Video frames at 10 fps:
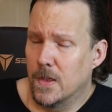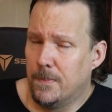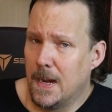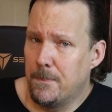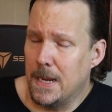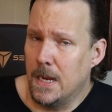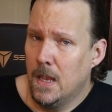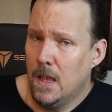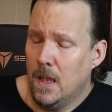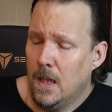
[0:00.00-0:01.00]
that might
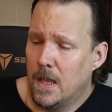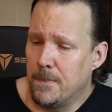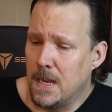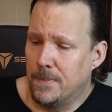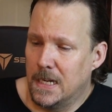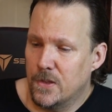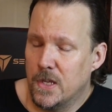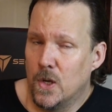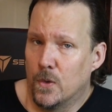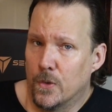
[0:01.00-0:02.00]
be a meme that I
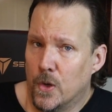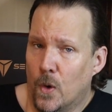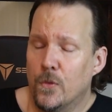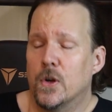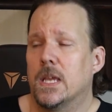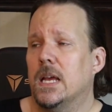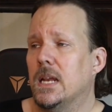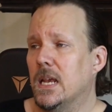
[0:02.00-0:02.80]
see over and over again